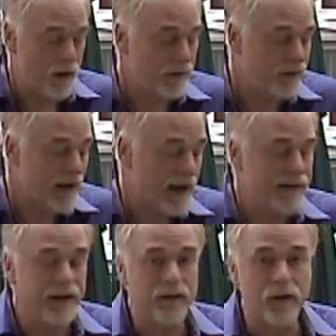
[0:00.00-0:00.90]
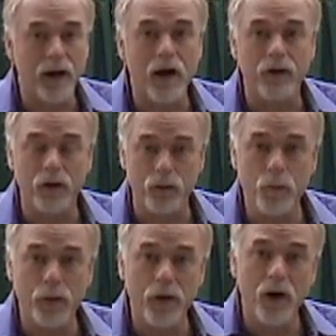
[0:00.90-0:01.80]
One is the idea of a
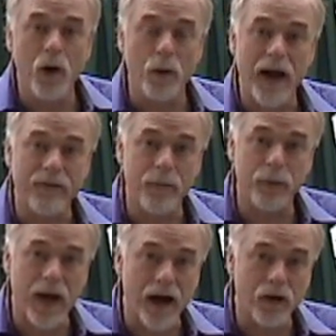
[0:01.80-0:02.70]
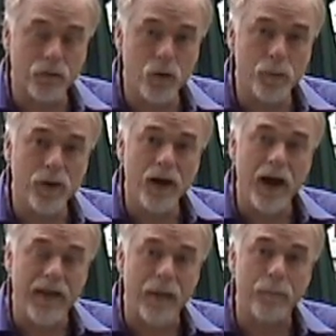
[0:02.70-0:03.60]
group. We have the block group.
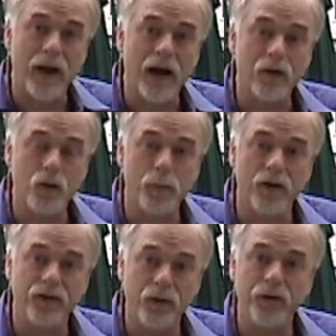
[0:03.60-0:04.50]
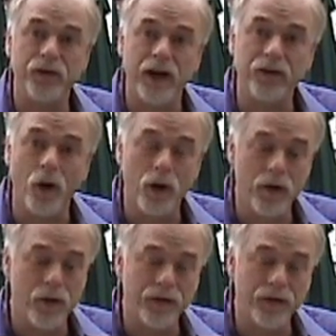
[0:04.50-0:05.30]
And that block group associates all of